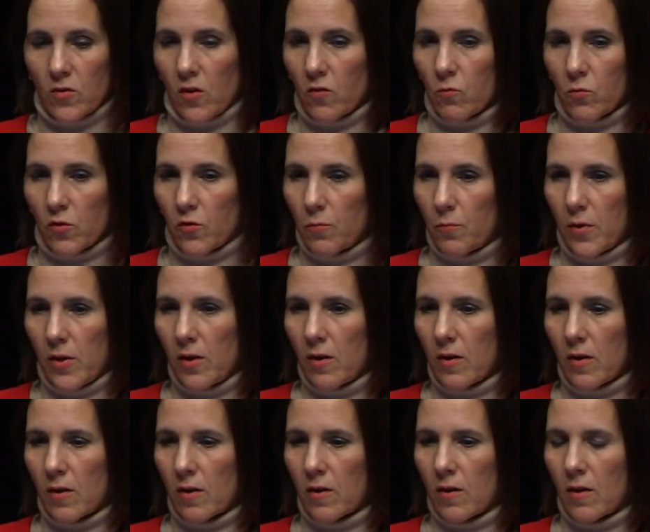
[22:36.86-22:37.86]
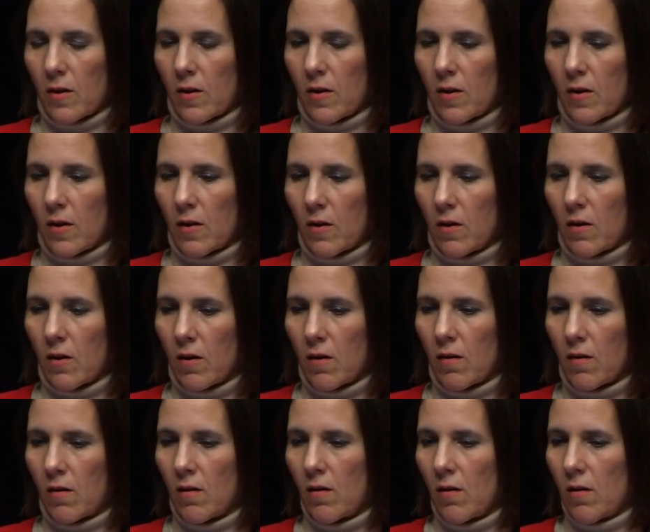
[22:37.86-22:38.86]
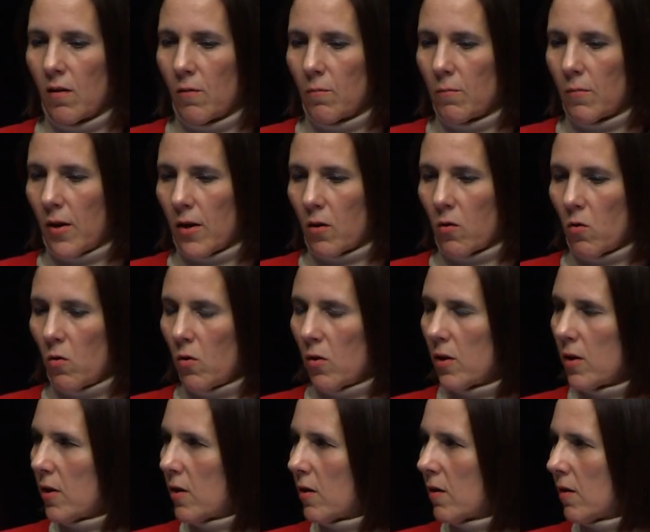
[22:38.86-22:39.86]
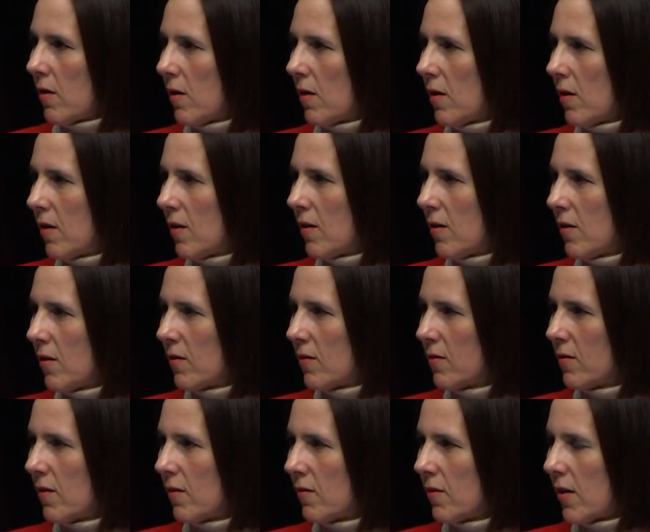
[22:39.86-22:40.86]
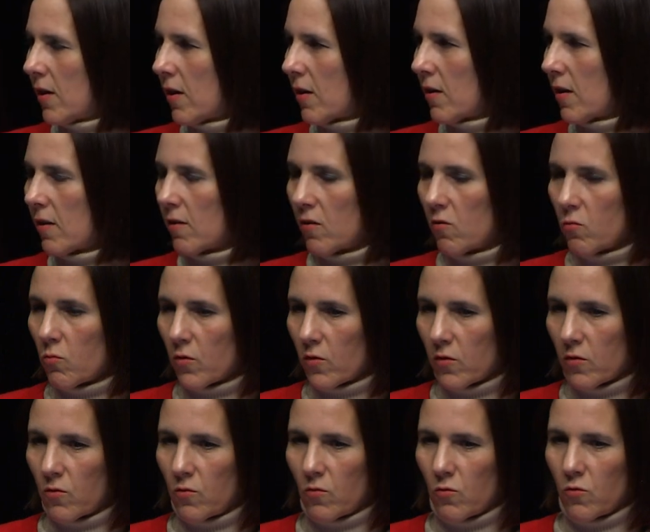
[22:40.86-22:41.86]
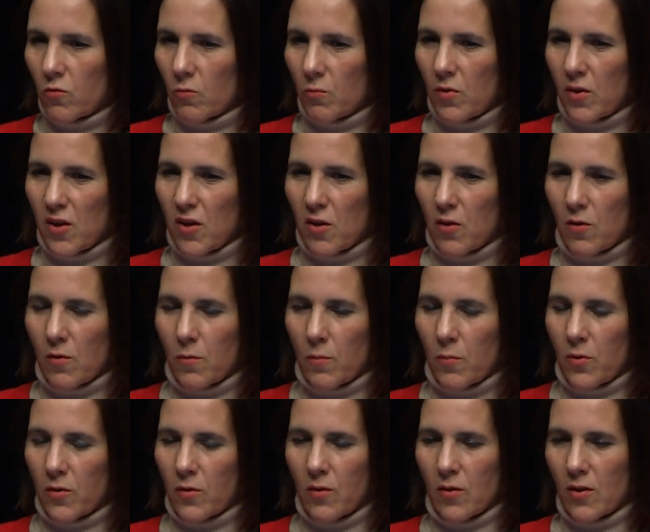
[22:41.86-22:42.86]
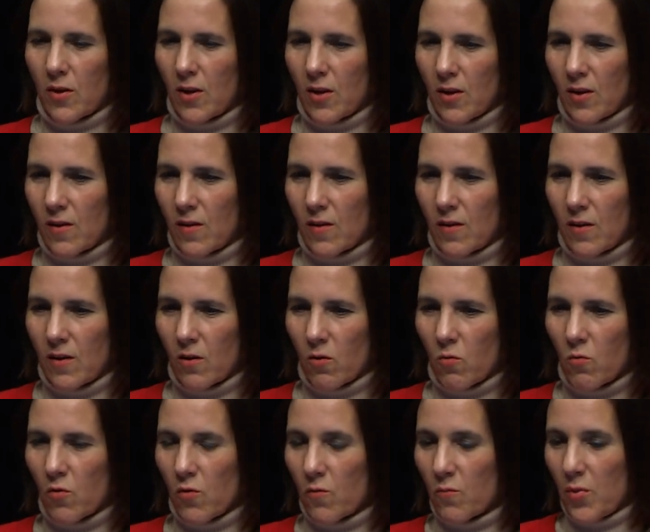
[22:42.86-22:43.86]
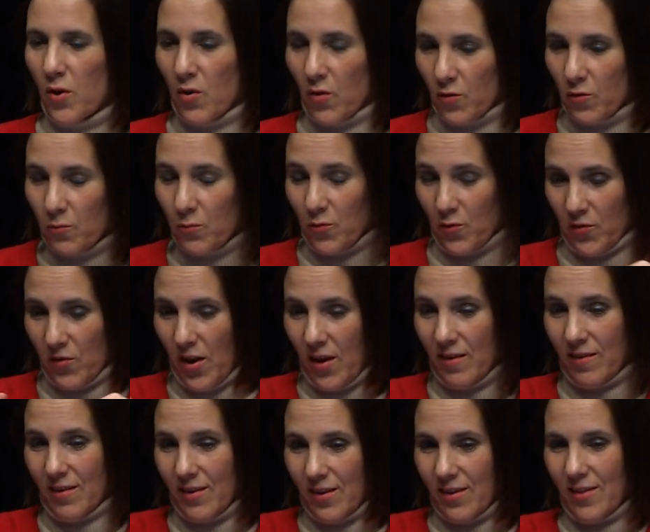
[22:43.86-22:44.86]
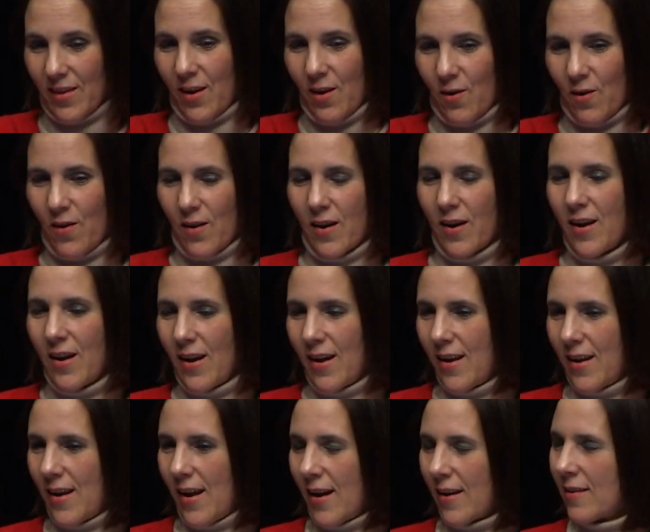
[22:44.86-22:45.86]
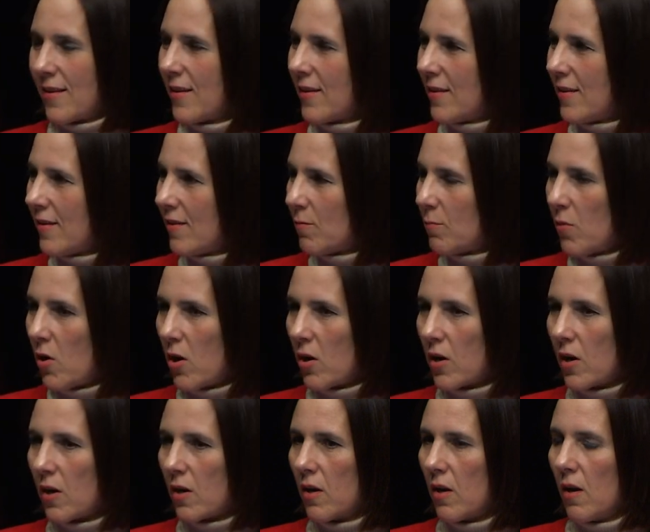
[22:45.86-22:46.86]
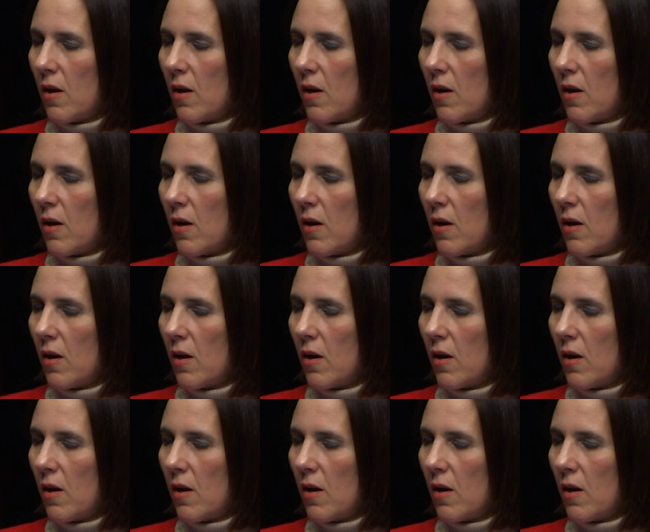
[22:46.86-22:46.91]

as we speak, and my colleague Cesar Hernandez was due to be here, but he couldn't because precisely they are enacting this market.